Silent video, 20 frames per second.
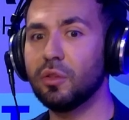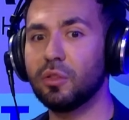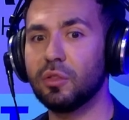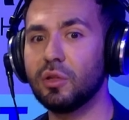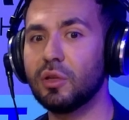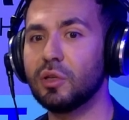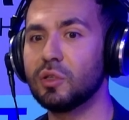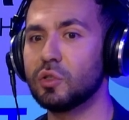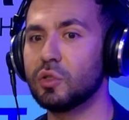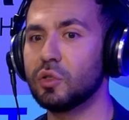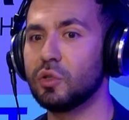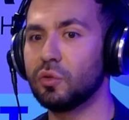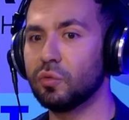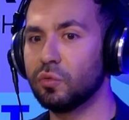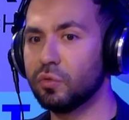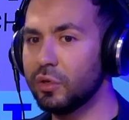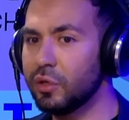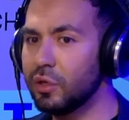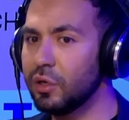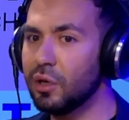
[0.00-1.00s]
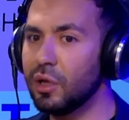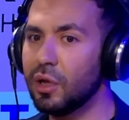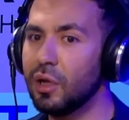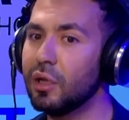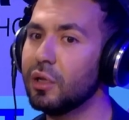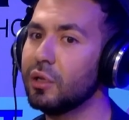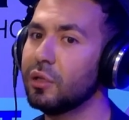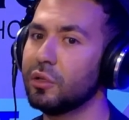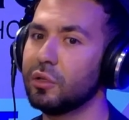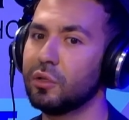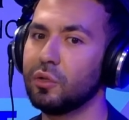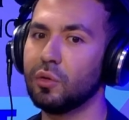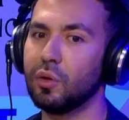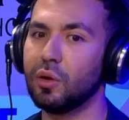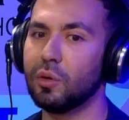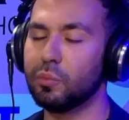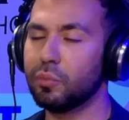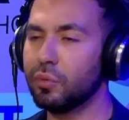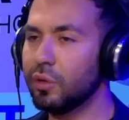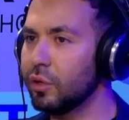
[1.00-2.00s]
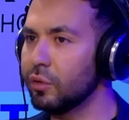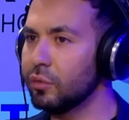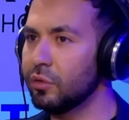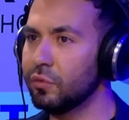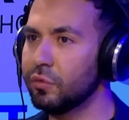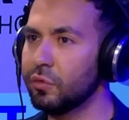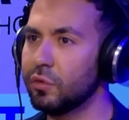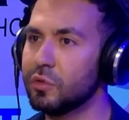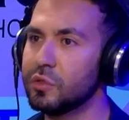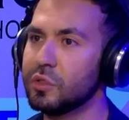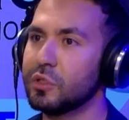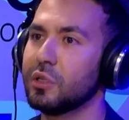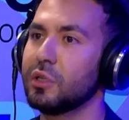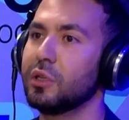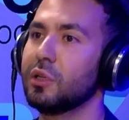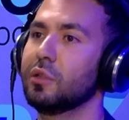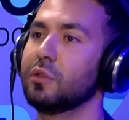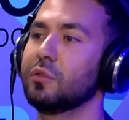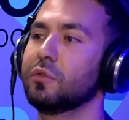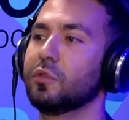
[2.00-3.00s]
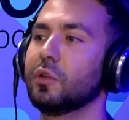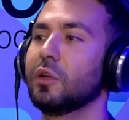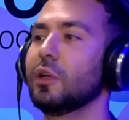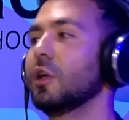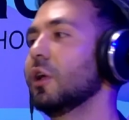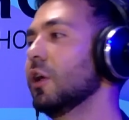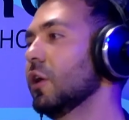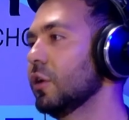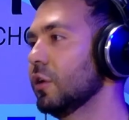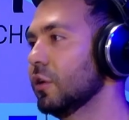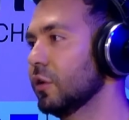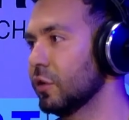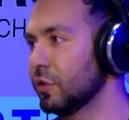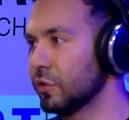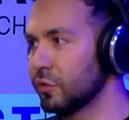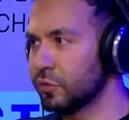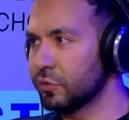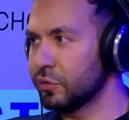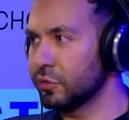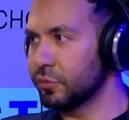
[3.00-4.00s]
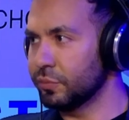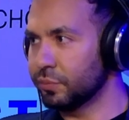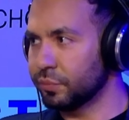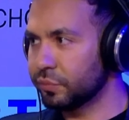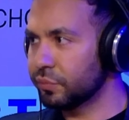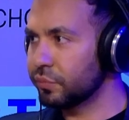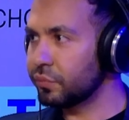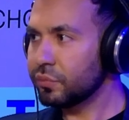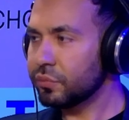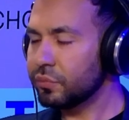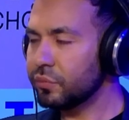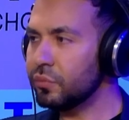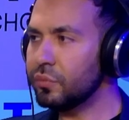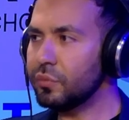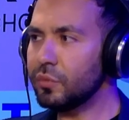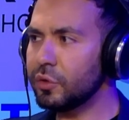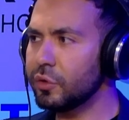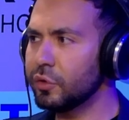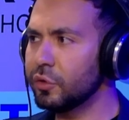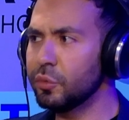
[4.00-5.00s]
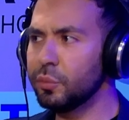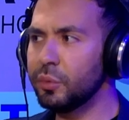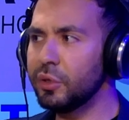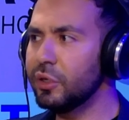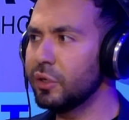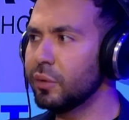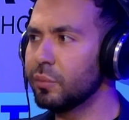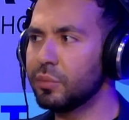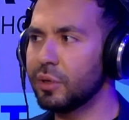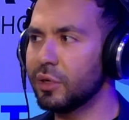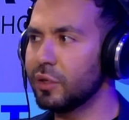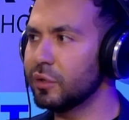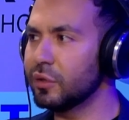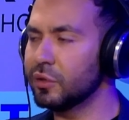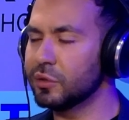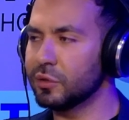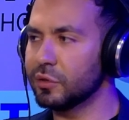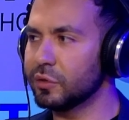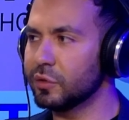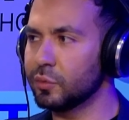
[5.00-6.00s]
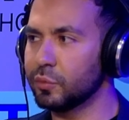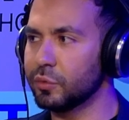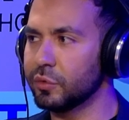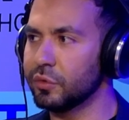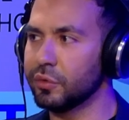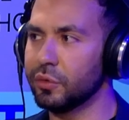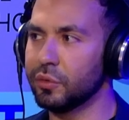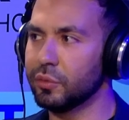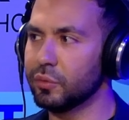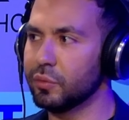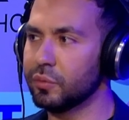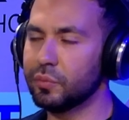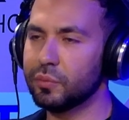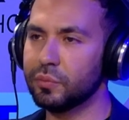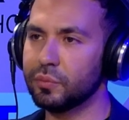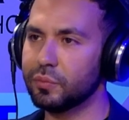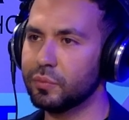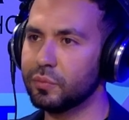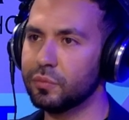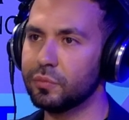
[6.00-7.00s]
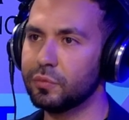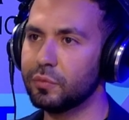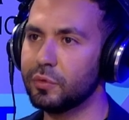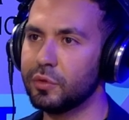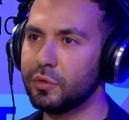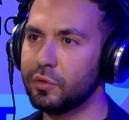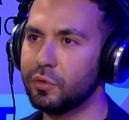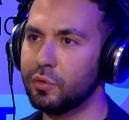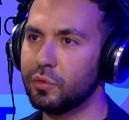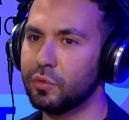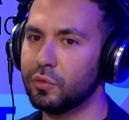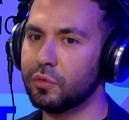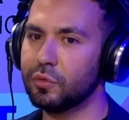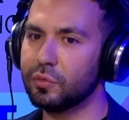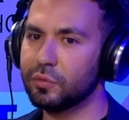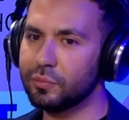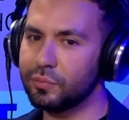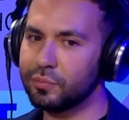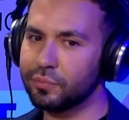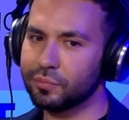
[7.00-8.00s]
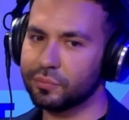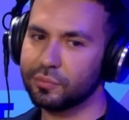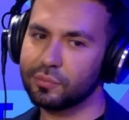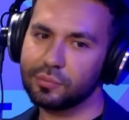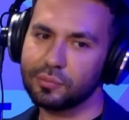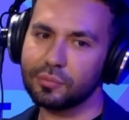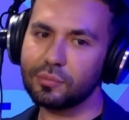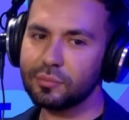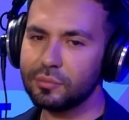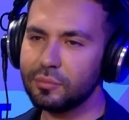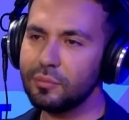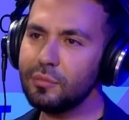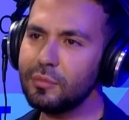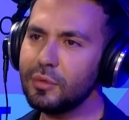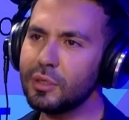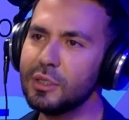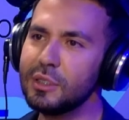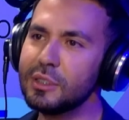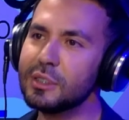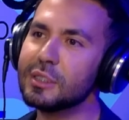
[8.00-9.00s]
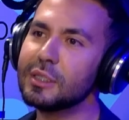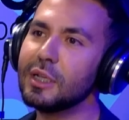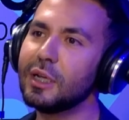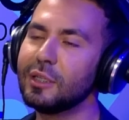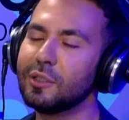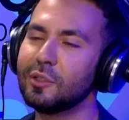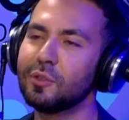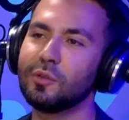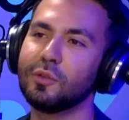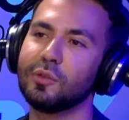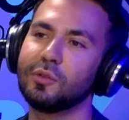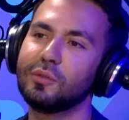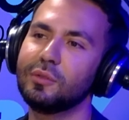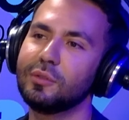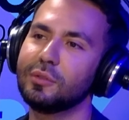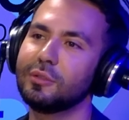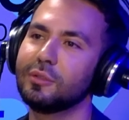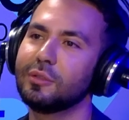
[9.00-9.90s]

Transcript: the things you really like, you are proud of yourself, and to be in a balance with you, with your inside, you know.